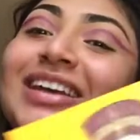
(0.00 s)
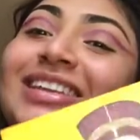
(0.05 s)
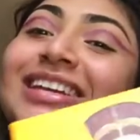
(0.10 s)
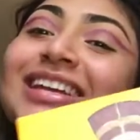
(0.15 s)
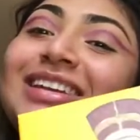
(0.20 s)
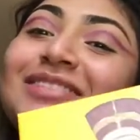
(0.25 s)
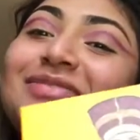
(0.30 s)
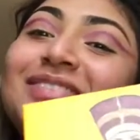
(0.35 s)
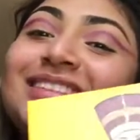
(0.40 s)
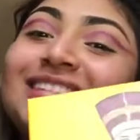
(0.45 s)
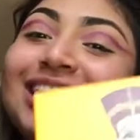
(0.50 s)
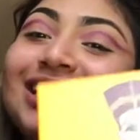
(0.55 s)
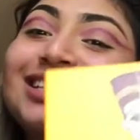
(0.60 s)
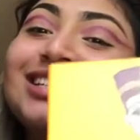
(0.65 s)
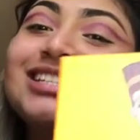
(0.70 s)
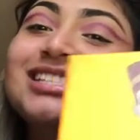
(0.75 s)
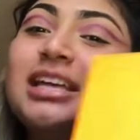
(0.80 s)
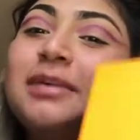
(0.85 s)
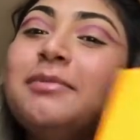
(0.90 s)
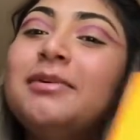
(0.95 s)
a ir para atrás
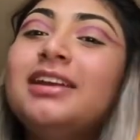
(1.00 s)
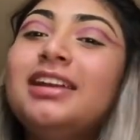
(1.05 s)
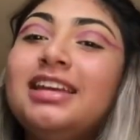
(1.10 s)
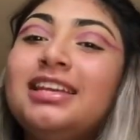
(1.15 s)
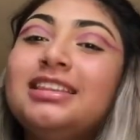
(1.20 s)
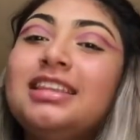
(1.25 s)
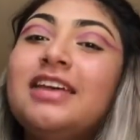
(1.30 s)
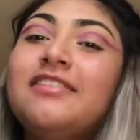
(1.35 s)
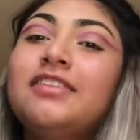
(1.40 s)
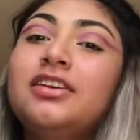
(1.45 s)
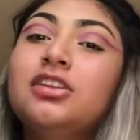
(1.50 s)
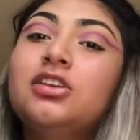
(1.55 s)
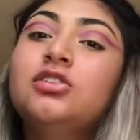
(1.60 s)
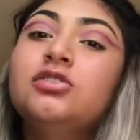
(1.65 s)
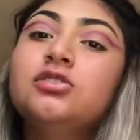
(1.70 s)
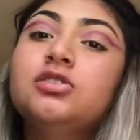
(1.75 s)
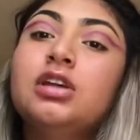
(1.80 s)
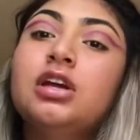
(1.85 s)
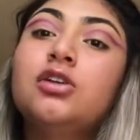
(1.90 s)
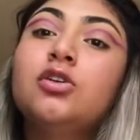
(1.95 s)
esta paleta y van a
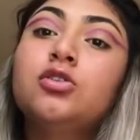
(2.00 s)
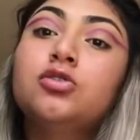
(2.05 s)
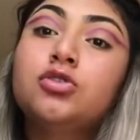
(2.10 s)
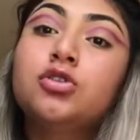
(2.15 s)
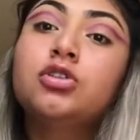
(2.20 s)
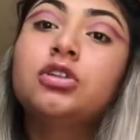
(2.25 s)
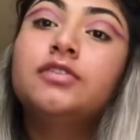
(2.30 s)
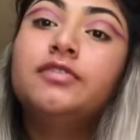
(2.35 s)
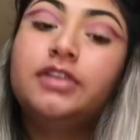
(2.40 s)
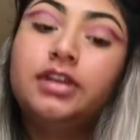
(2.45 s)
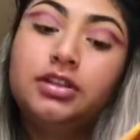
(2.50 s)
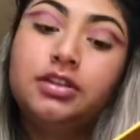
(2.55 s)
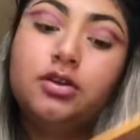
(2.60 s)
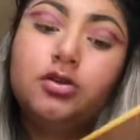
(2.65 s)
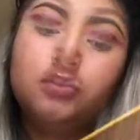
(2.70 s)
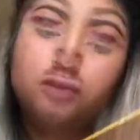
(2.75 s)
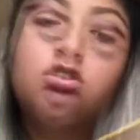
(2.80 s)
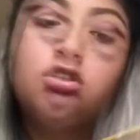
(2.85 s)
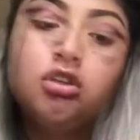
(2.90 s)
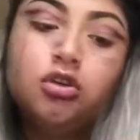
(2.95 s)
usar otro diferente
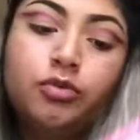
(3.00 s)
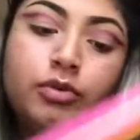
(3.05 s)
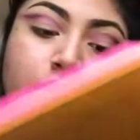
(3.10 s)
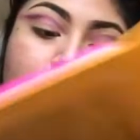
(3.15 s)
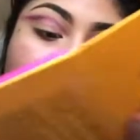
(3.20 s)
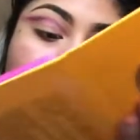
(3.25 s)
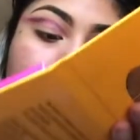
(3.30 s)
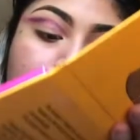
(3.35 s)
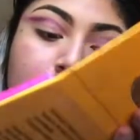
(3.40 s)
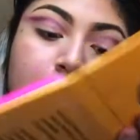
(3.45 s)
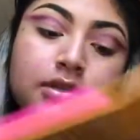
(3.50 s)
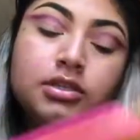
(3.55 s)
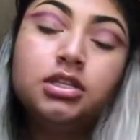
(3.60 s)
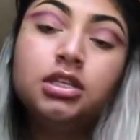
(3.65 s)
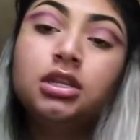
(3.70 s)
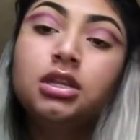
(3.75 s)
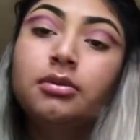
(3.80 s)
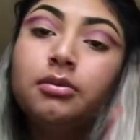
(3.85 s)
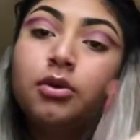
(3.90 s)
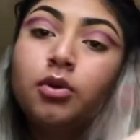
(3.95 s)
color. So we're gonna be
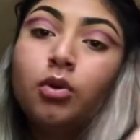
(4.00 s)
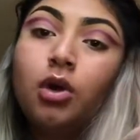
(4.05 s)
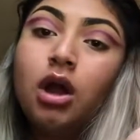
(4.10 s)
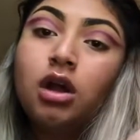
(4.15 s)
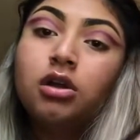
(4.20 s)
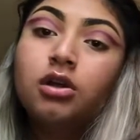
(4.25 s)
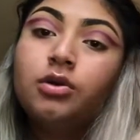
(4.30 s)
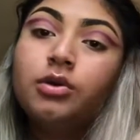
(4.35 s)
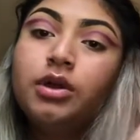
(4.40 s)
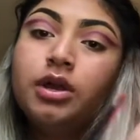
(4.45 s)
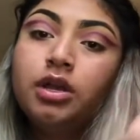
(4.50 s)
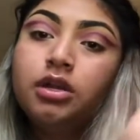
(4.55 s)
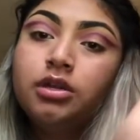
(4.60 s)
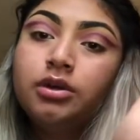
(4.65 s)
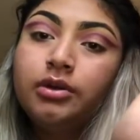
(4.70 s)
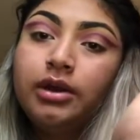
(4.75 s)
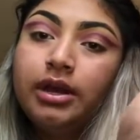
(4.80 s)
using the Morocco color